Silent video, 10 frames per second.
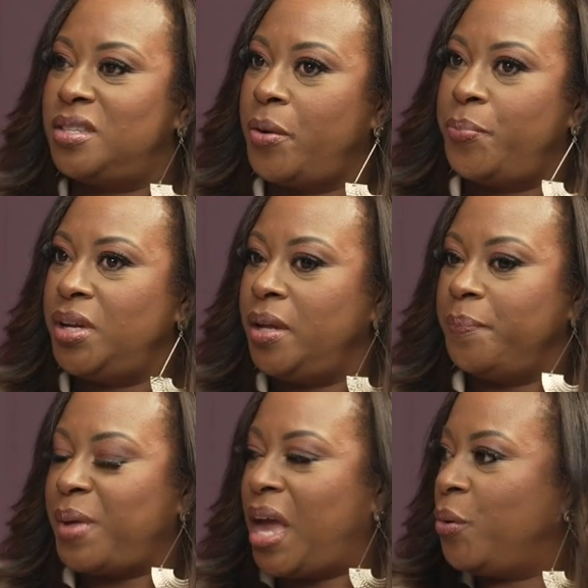they're
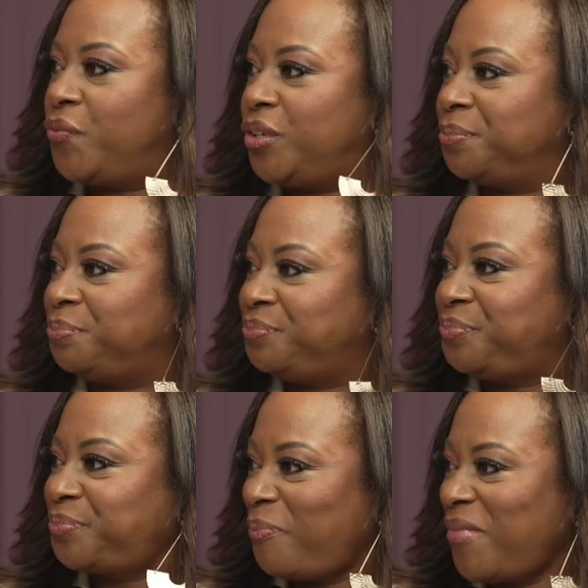pretty powerful,
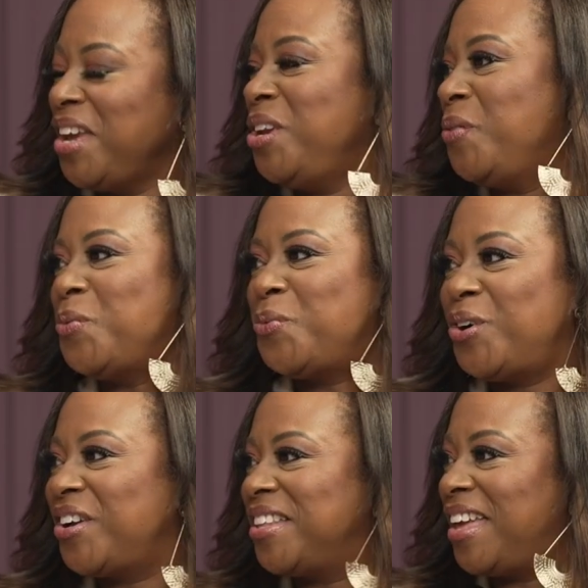you know, in
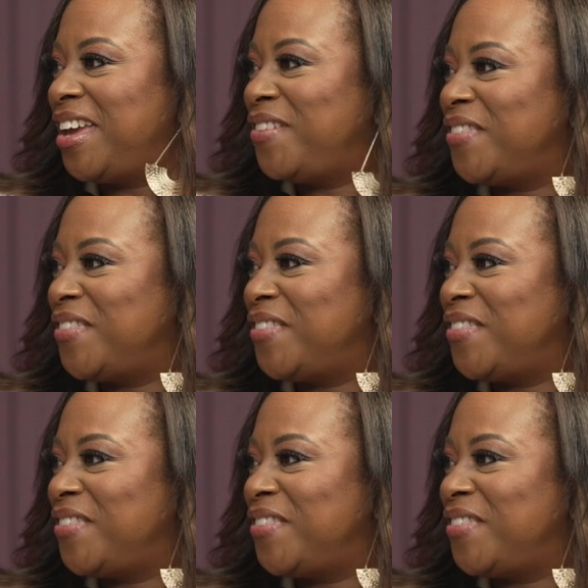work and life.